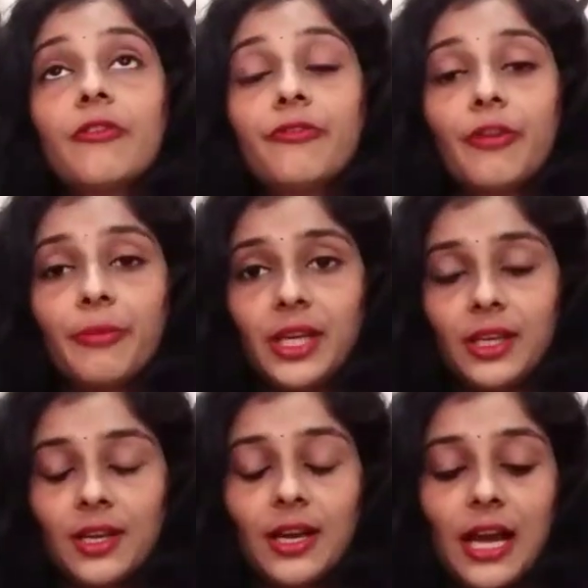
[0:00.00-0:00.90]
For
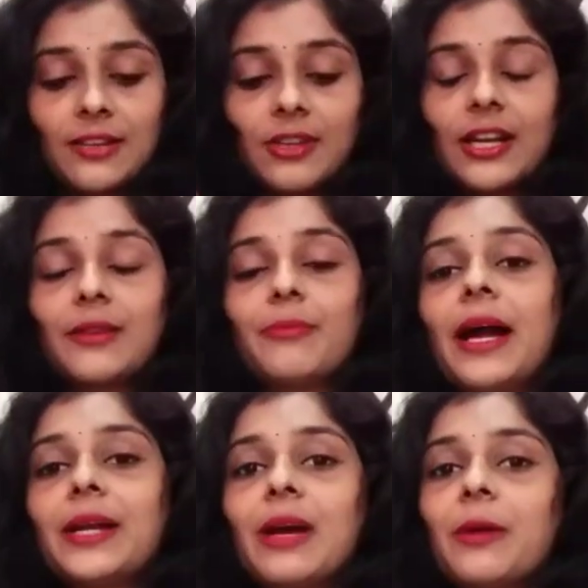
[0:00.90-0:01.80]
me, I tried
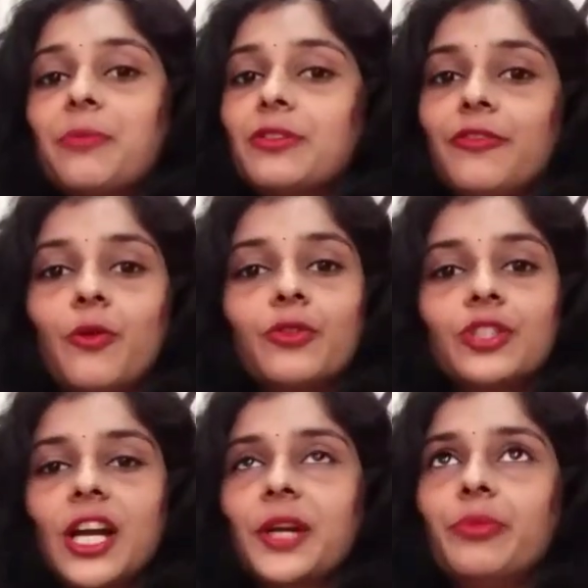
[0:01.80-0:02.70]
mind mapping,
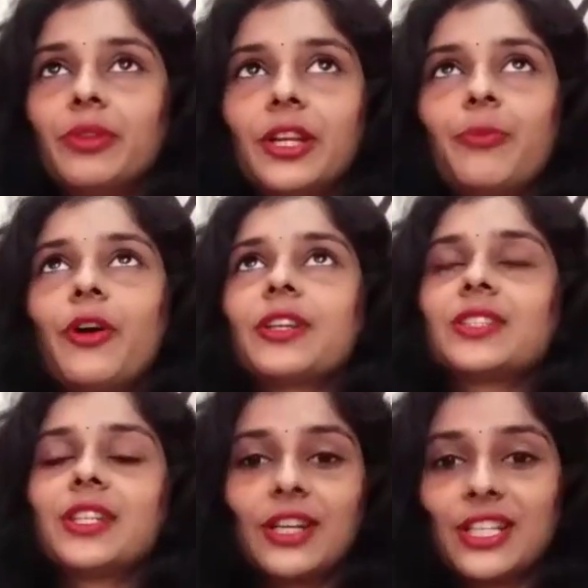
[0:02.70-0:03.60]
flowchart, bullet
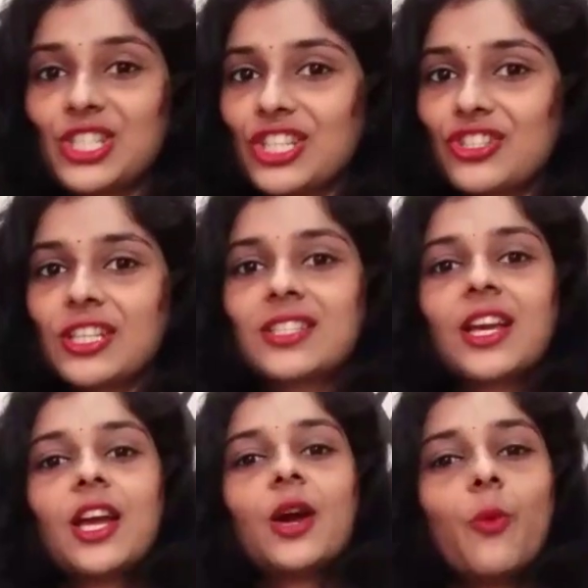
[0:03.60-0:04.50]
points, I tried cheat sheets.
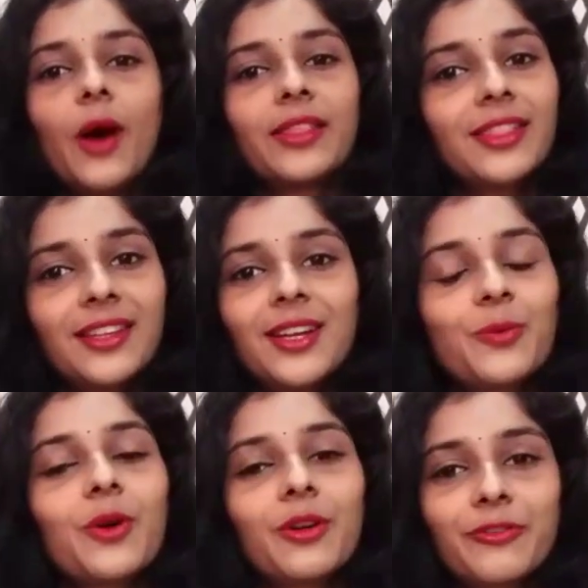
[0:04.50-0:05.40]
One thing that
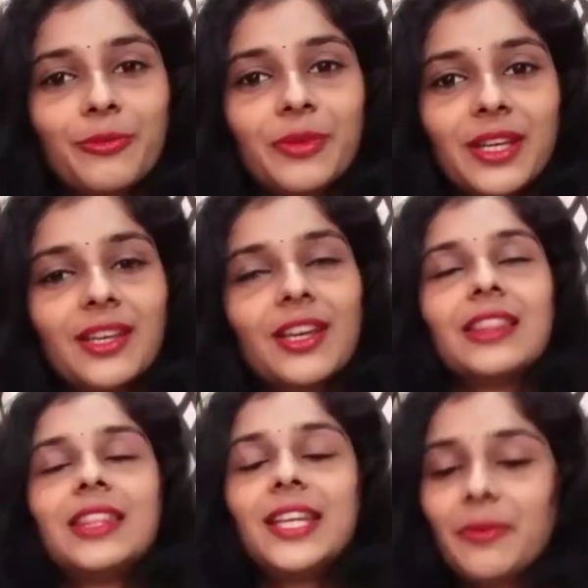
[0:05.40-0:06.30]
worked for me
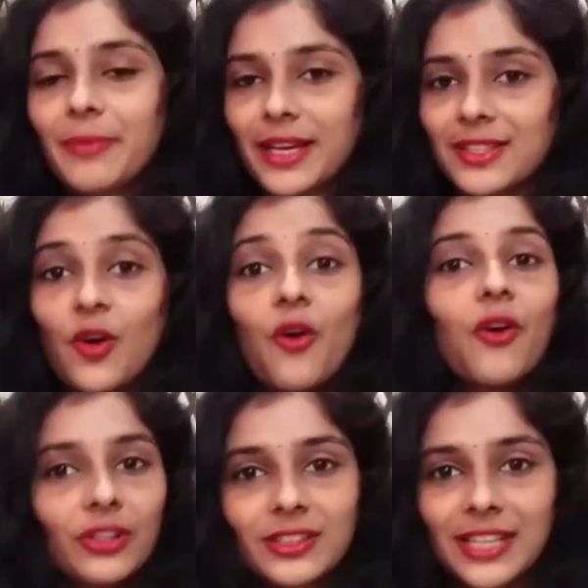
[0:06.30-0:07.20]
the best
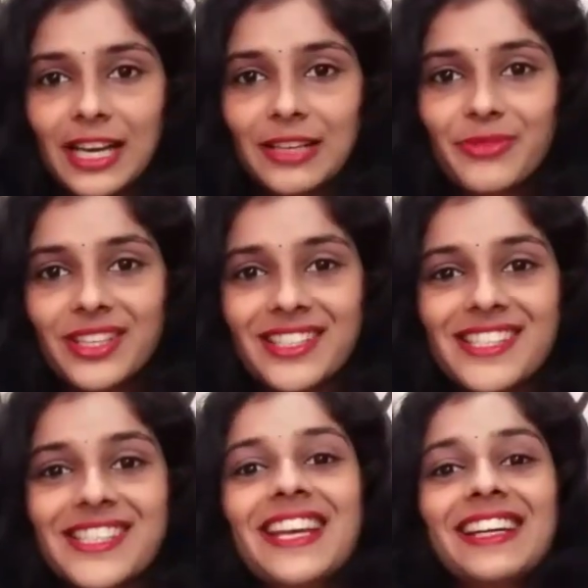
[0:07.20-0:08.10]
all the time
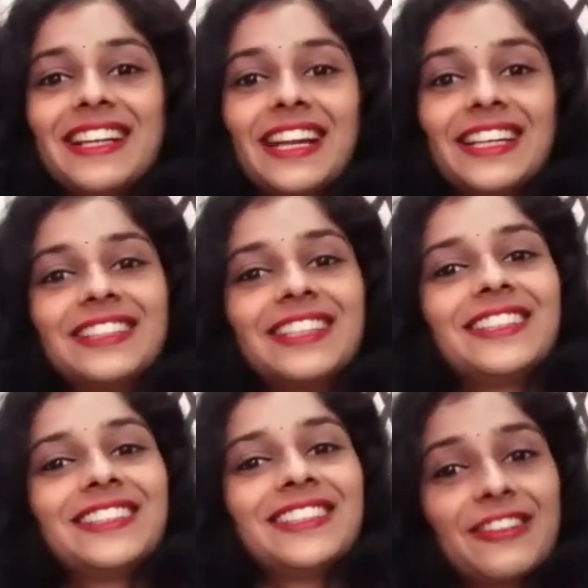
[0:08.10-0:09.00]
is writing
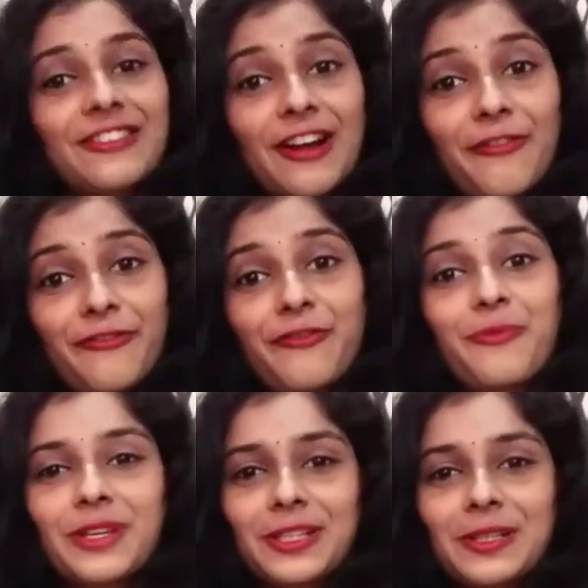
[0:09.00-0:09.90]
that rough
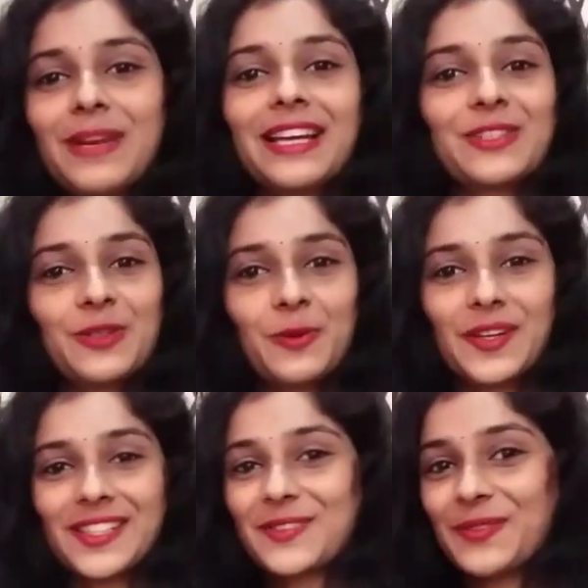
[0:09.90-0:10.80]
pickup lines of
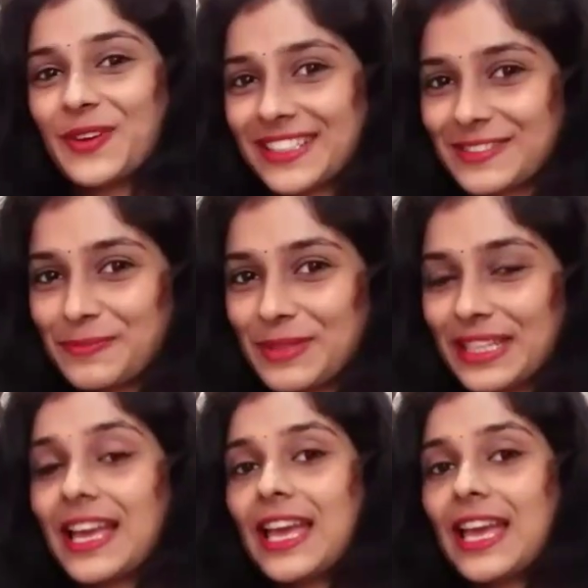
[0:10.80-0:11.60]
words. What does it mean?